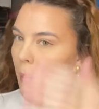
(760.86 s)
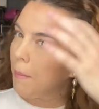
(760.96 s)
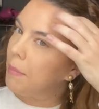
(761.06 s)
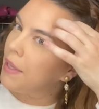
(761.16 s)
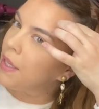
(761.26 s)

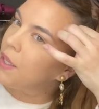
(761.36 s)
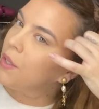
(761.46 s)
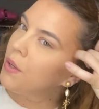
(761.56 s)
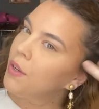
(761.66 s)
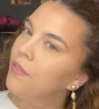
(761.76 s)

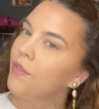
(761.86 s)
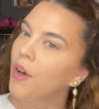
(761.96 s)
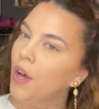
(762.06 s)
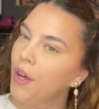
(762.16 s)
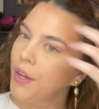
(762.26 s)

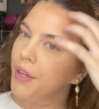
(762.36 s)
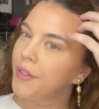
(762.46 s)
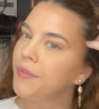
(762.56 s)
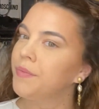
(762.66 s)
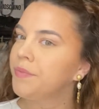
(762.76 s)
Beautiful.
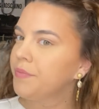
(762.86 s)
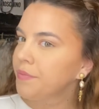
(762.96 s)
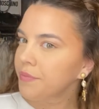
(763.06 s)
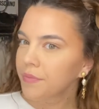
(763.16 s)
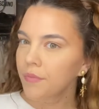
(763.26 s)

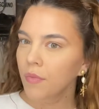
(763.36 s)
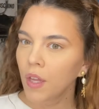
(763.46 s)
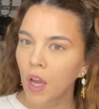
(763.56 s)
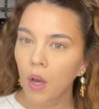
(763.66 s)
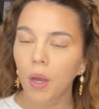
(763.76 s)

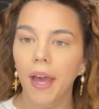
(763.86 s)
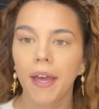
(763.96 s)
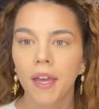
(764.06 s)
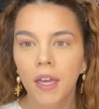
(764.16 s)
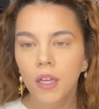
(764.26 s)
Okay,
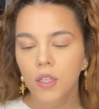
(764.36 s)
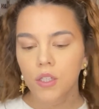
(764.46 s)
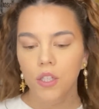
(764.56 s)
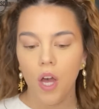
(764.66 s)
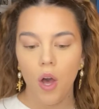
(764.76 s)

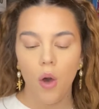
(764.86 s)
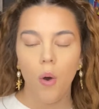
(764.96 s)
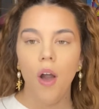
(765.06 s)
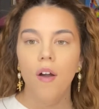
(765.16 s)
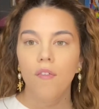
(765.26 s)

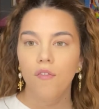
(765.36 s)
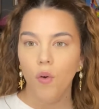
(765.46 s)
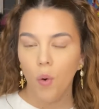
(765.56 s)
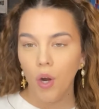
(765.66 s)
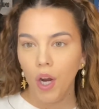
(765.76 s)
so
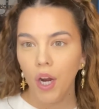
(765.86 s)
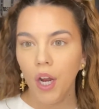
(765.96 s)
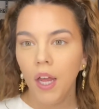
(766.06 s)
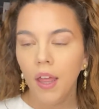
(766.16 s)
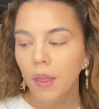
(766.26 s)
for
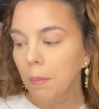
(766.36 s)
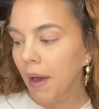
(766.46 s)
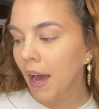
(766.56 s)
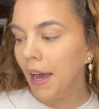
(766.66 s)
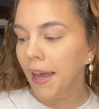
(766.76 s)

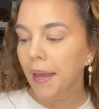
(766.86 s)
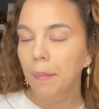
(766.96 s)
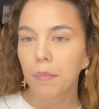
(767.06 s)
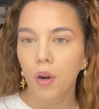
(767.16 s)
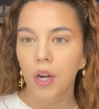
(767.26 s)
my
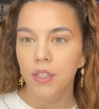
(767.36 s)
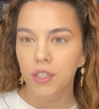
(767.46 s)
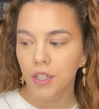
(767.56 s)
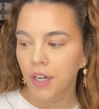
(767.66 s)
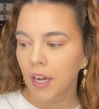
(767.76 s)

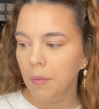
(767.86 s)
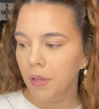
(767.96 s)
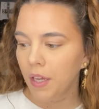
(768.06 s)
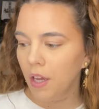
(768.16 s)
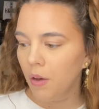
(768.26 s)
bronzer, I'm
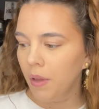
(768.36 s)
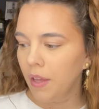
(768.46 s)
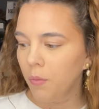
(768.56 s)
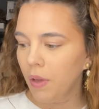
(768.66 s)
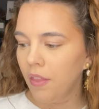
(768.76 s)
gonna go
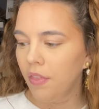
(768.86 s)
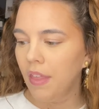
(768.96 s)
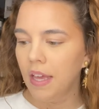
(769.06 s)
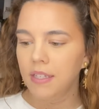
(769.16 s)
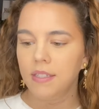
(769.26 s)
in with
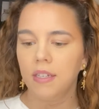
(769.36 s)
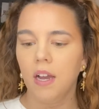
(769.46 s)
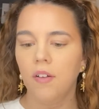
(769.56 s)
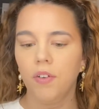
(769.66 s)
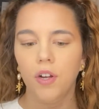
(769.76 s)
this
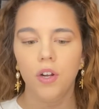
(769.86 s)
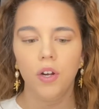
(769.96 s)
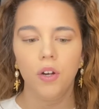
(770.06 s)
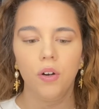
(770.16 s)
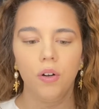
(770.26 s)

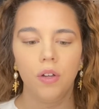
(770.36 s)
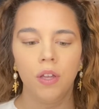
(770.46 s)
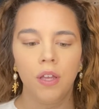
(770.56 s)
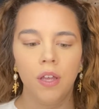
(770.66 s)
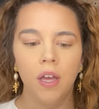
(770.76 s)
CoverGirl
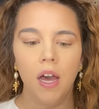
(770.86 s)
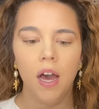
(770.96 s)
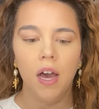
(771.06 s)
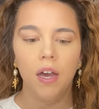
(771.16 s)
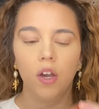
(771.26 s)

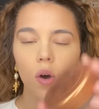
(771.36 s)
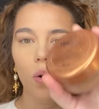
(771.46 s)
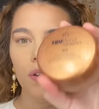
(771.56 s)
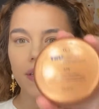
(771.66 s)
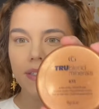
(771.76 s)

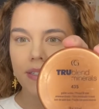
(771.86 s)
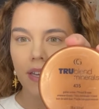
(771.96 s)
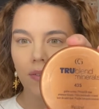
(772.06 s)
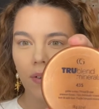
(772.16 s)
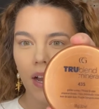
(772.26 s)
Golden
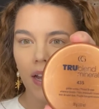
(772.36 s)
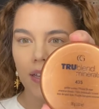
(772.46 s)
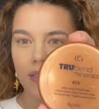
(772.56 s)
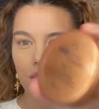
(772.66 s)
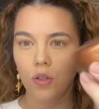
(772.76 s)

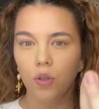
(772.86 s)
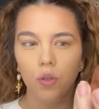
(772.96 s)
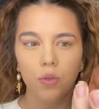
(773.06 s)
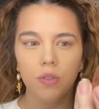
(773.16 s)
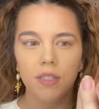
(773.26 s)
Sunrise
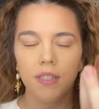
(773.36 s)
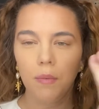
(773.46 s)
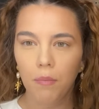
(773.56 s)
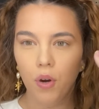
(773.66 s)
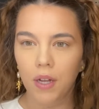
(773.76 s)
Loose
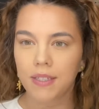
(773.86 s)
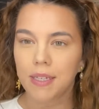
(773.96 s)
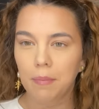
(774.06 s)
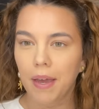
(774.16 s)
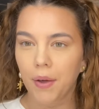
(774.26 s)

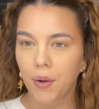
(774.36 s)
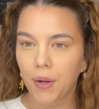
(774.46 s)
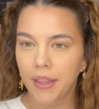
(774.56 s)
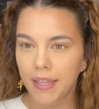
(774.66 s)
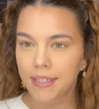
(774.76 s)
Bronzing Powder.
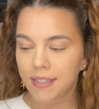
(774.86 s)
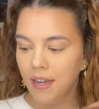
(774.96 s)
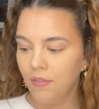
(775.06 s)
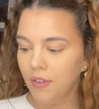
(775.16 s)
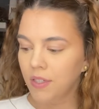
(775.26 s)
And this
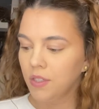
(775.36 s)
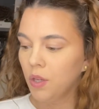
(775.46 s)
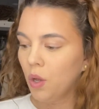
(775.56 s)
stuff is